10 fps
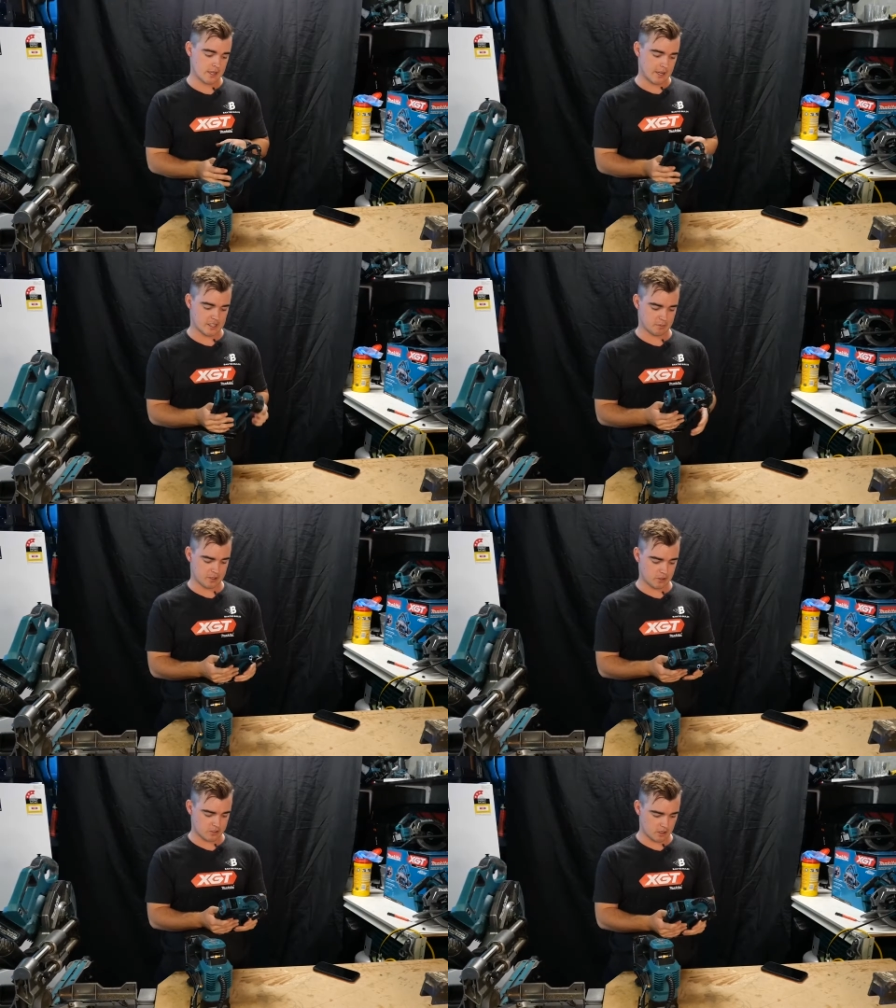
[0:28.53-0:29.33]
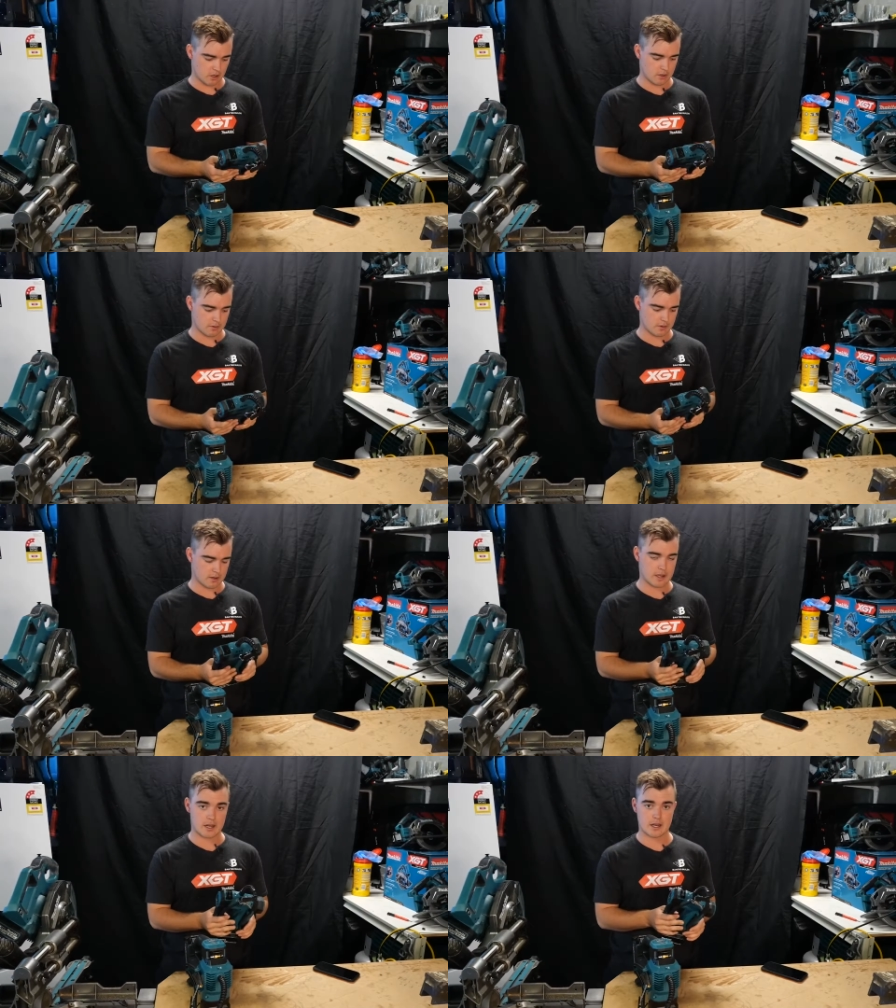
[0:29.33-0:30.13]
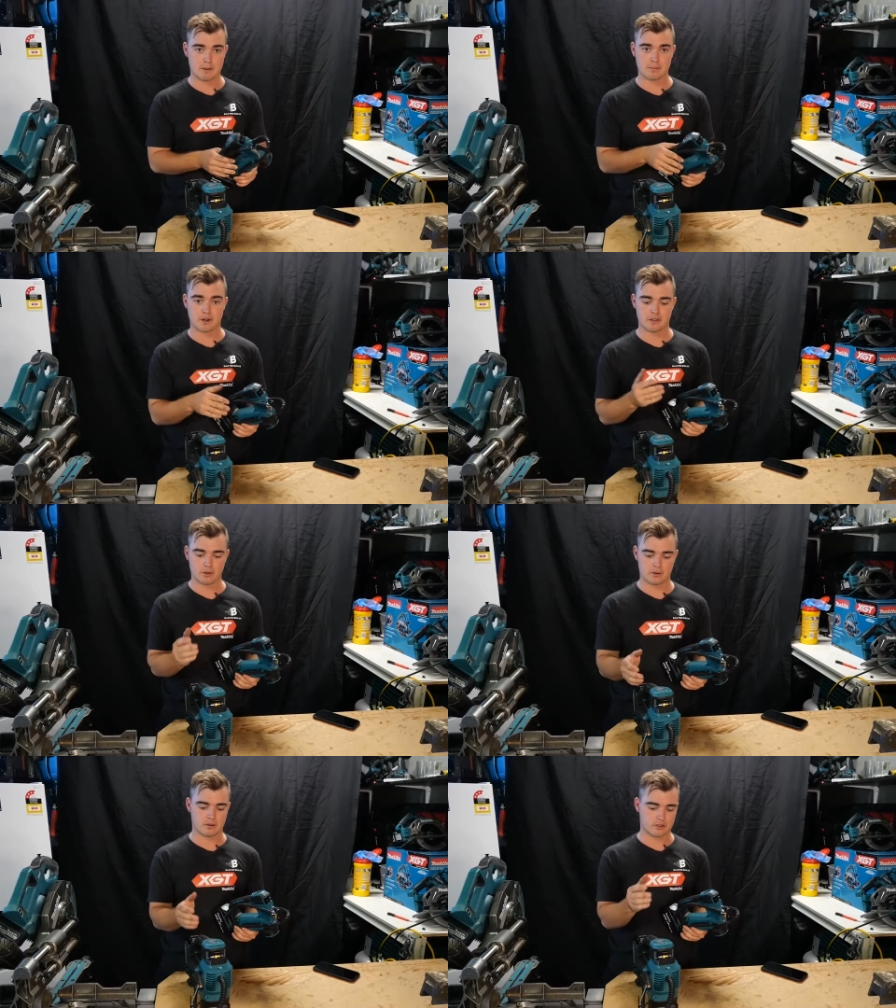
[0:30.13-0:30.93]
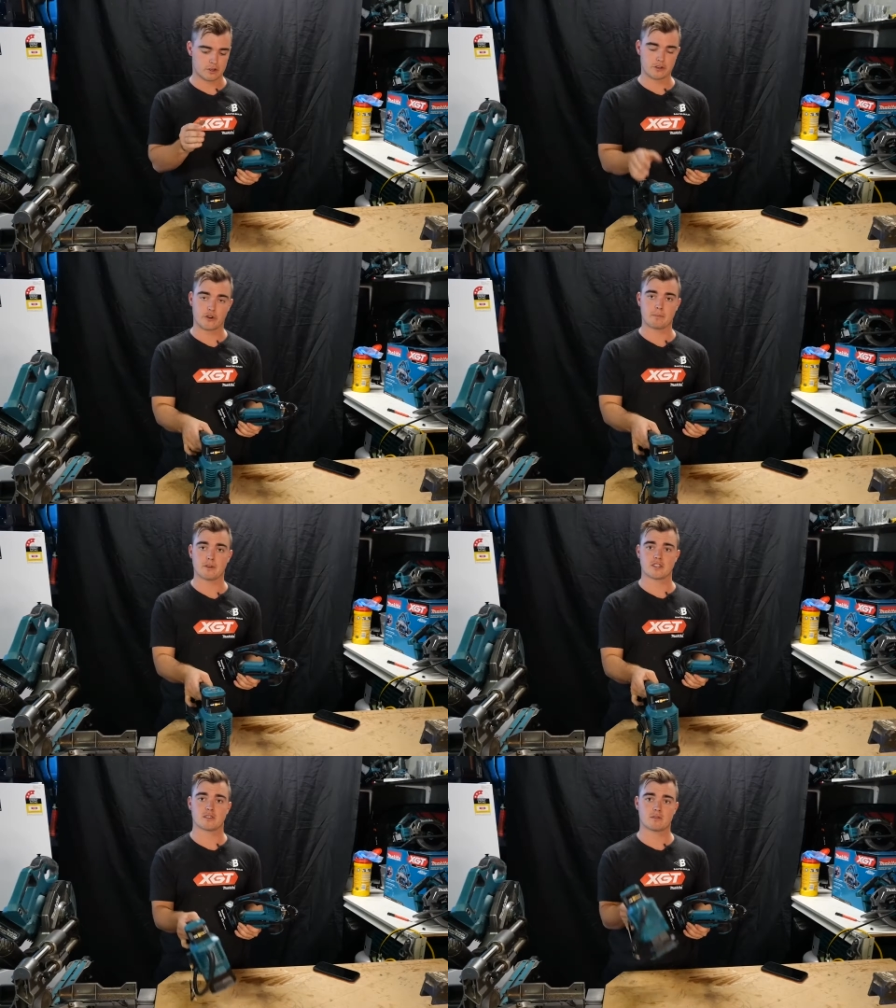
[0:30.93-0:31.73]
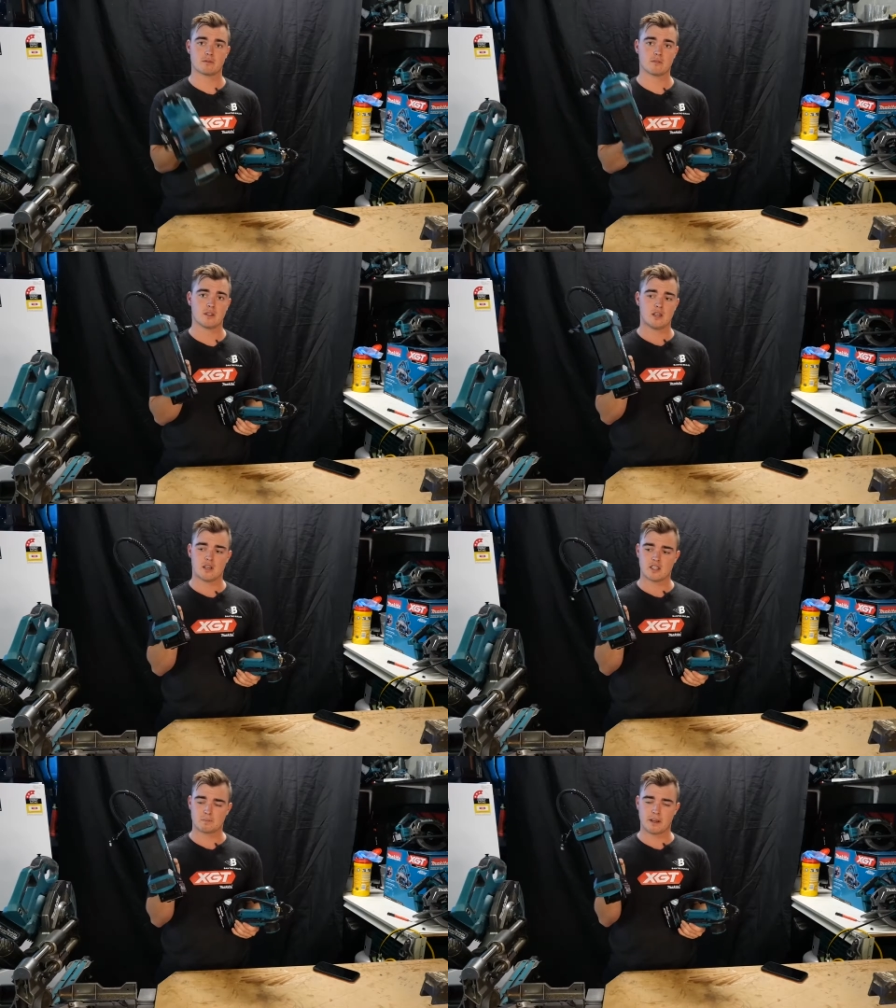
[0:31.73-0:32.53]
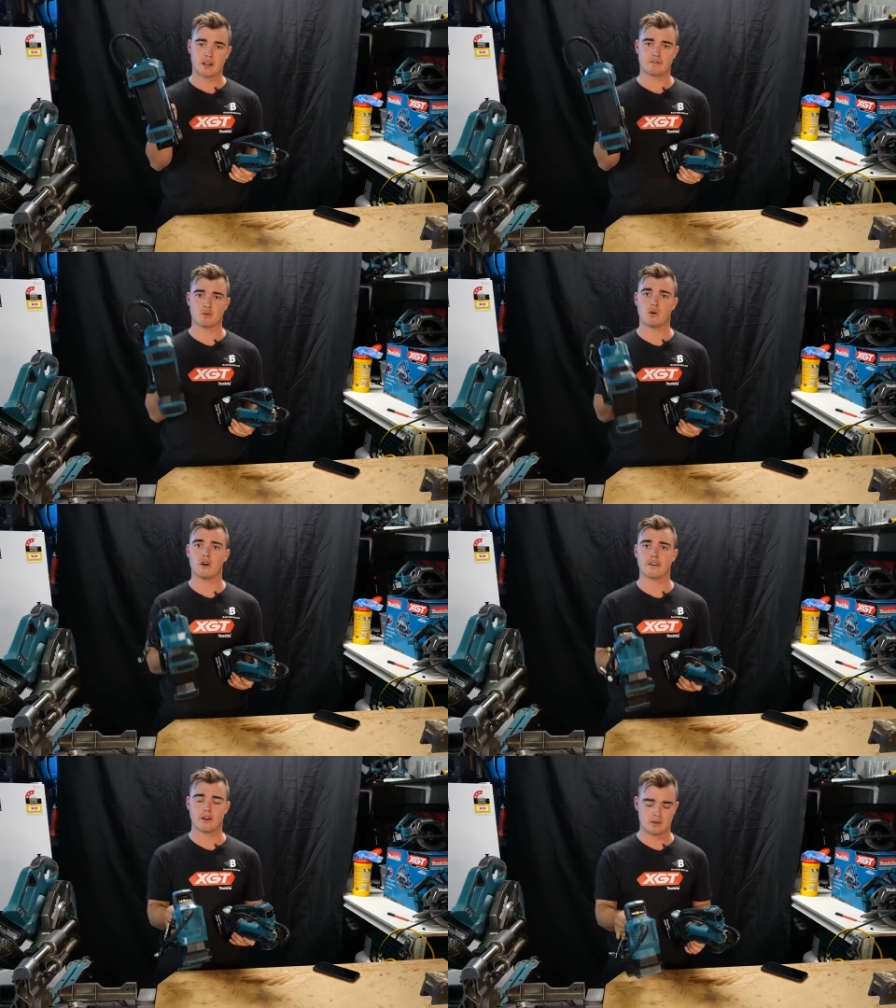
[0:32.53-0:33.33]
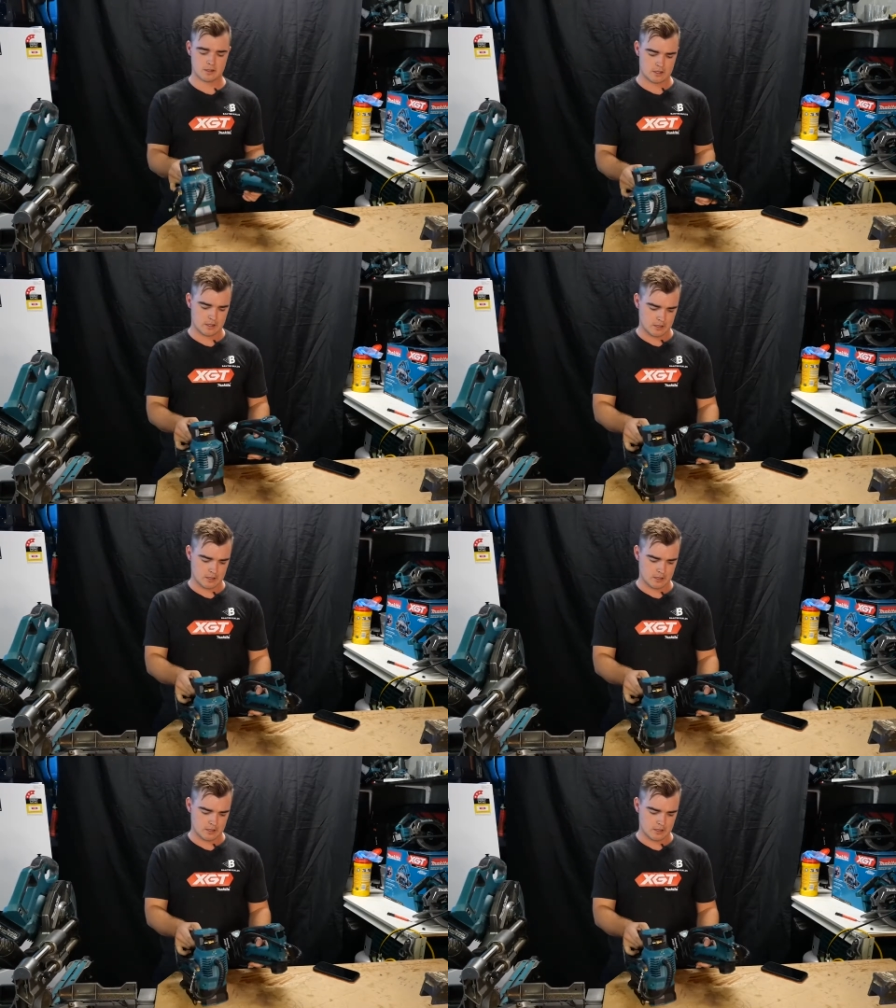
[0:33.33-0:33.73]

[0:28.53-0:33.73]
Hasn't been used a lot, um, but I thought I'd go and grab this. It's been out for a while now,